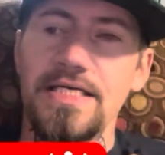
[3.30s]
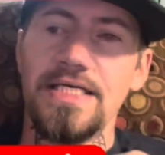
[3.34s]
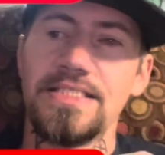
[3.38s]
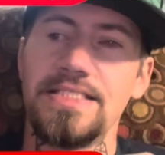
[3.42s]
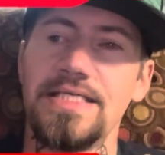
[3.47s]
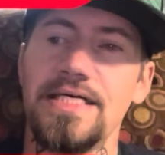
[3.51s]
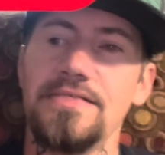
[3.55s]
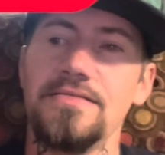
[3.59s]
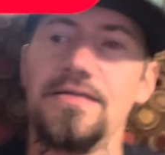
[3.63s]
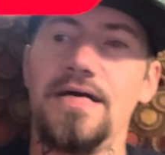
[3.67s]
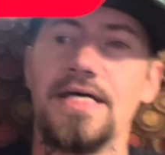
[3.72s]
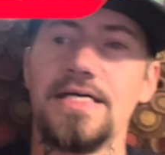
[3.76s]

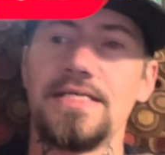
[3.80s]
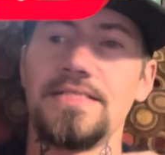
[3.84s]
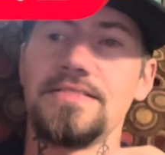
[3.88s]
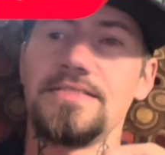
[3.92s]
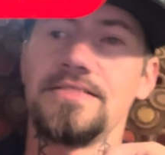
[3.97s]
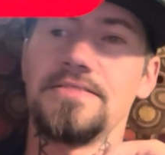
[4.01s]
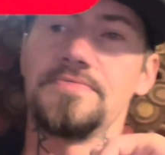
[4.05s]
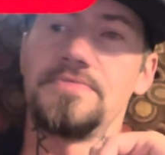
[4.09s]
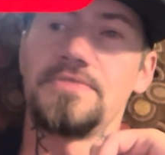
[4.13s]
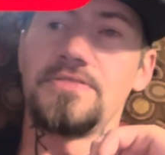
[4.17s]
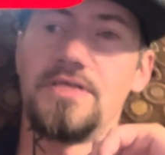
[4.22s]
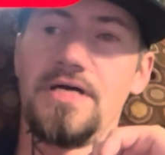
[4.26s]
that like and
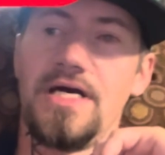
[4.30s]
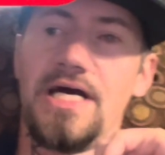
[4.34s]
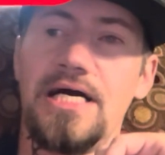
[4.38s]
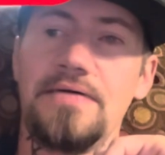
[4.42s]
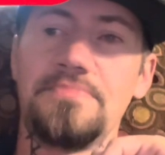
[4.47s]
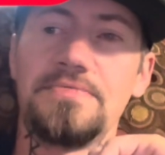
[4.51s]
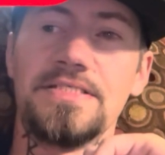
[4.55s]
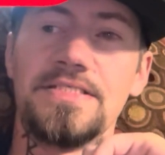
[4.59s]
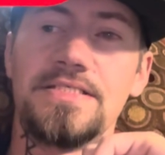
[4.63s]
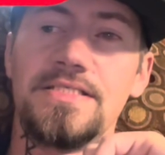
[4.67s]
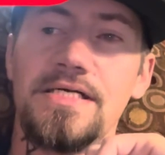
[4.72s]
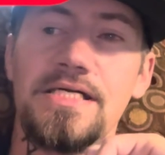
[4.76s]

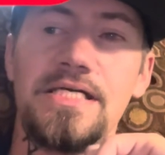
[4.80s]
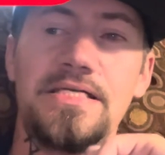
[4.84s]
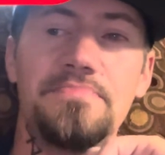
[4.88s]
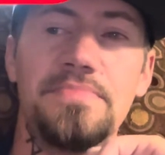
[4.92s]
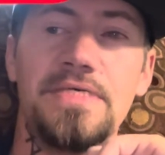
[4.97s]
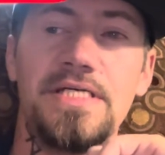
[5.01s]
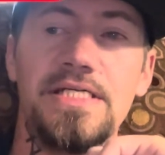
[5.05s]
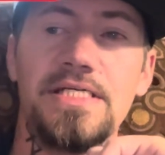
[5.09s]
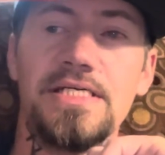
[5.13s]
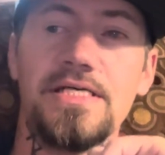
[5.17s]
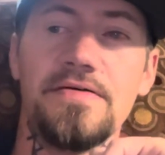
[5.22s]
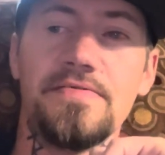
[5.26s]
subscribe, because there ain't
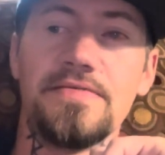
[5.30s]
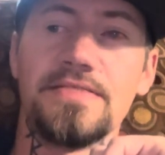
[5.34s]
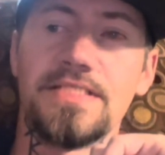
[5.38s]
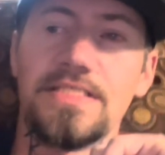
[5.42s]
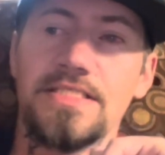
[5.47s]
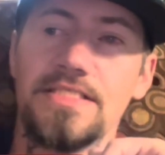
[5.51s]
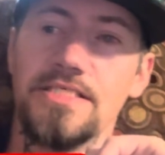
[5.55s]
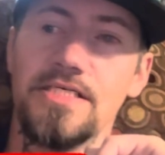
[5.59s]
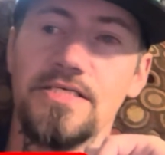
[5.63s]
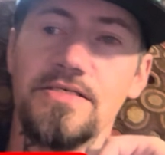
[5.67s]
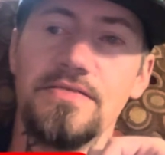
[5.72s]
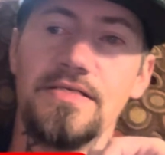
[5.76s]
many of us
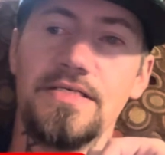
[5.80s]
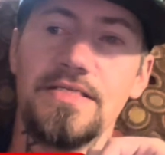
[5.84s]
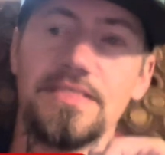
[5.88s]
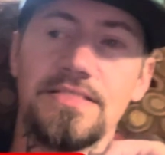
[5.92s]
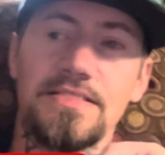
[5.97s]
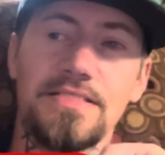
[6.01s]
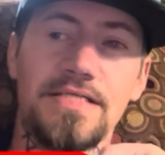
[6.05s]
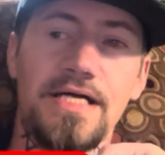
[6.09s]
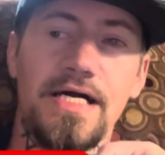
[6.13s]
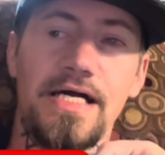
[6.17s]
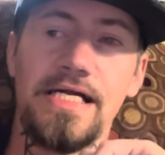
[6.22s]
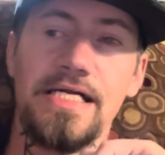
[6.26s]
that do
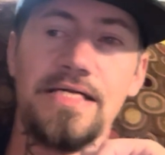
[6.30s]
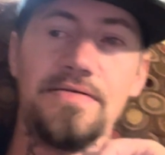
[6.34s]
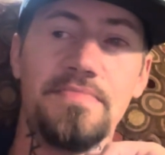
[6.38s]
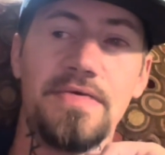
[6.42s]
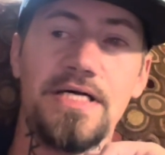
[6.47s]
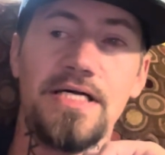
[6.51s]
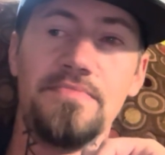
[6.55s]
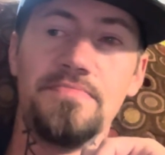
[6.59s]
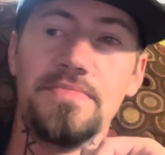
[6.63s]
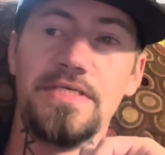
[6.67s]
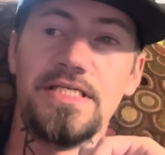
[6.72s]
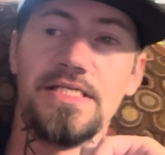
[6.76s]
this, and I ain't
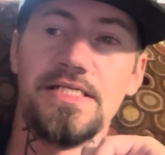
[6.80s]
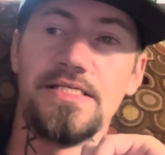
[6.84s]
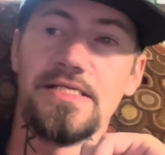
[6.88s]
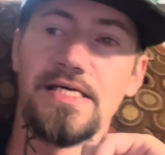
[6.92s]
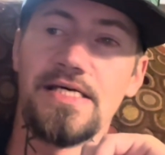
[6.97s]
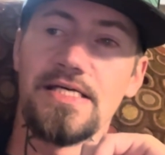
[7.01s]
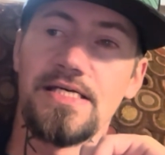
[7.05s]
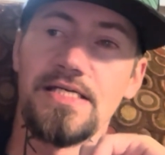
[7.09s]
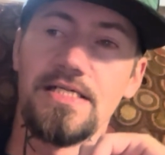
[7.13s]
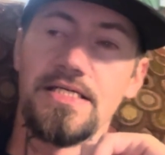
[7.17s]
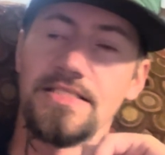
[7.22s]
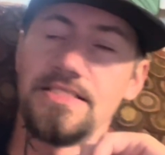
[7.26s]
met many
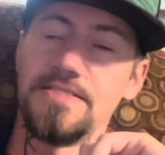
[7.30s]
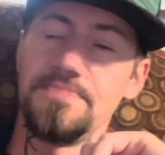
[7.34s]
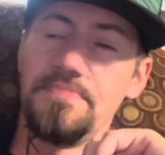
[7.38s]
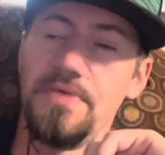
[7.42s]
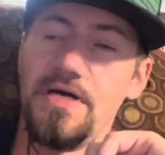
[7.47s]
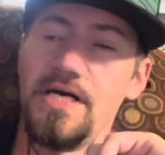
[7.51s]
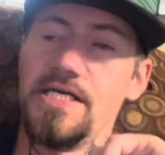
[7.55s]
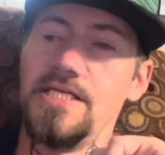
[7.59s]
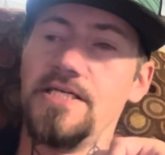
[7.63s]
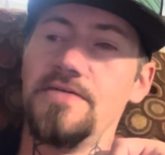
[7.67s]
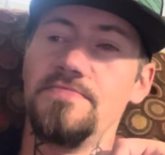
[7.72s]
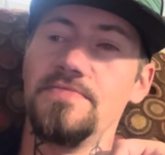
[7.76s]
that can
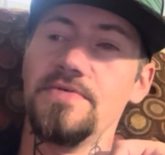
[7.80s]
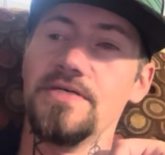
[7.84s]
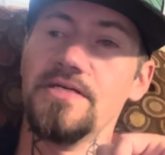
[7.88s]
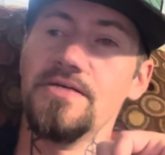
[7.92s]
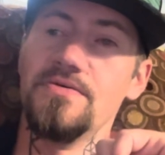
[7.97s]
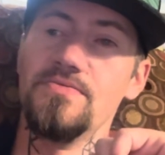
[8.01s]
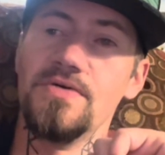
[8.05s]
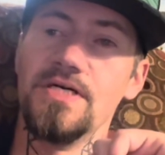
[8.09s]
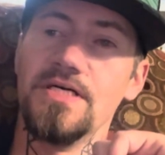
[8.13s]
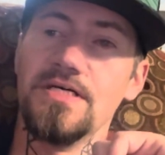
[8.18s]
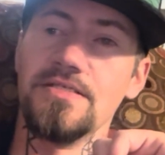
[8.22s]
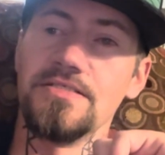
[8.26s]
explain it very
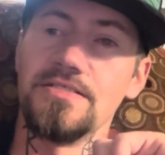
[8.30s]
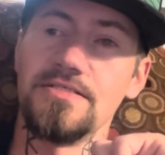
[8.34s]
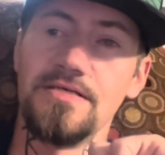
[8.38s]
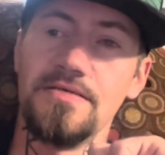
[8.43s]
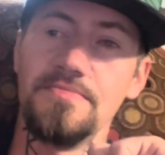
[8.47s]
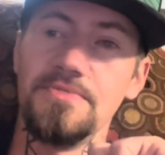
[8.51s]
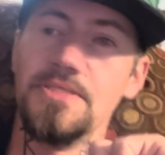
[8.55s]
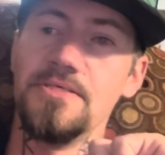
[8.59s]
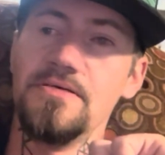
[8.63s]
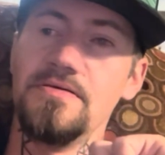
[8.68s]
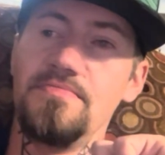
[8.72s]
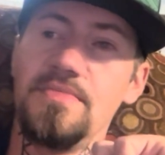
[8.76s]
well, so
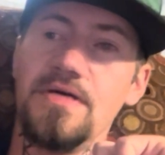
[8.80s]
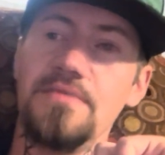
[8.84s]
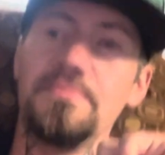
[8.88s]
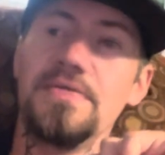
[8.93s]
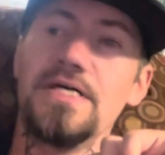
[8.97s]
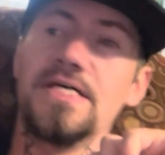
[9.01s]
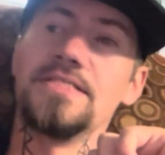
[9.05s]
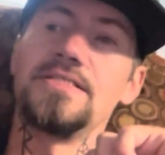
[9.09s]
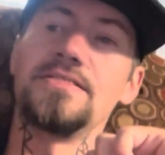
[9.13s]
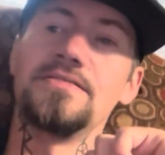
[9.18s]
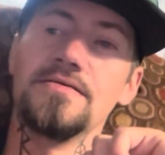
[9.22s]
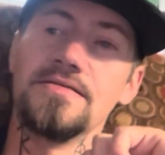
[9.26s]
I'm doing my
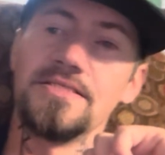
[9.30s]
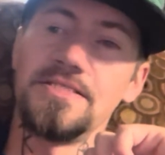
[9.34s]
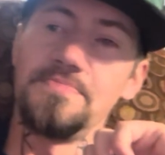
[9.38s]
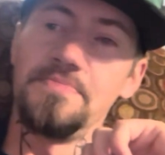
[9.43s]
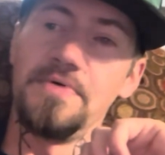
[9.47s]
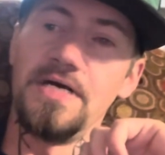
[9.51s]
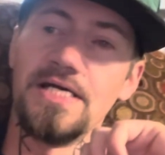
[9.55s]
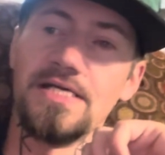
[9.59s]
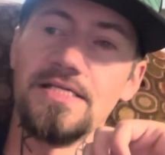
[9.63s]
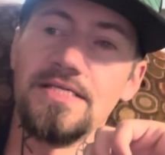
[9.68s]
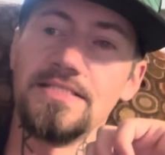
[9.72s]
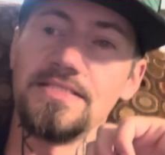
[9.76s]
best to
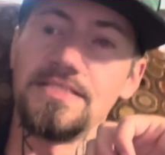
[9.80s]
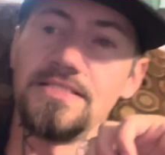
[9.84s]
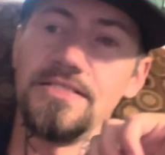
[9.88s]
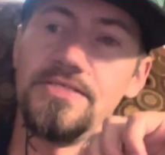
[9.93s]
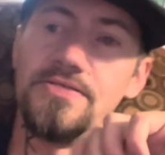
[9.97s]
explain this to you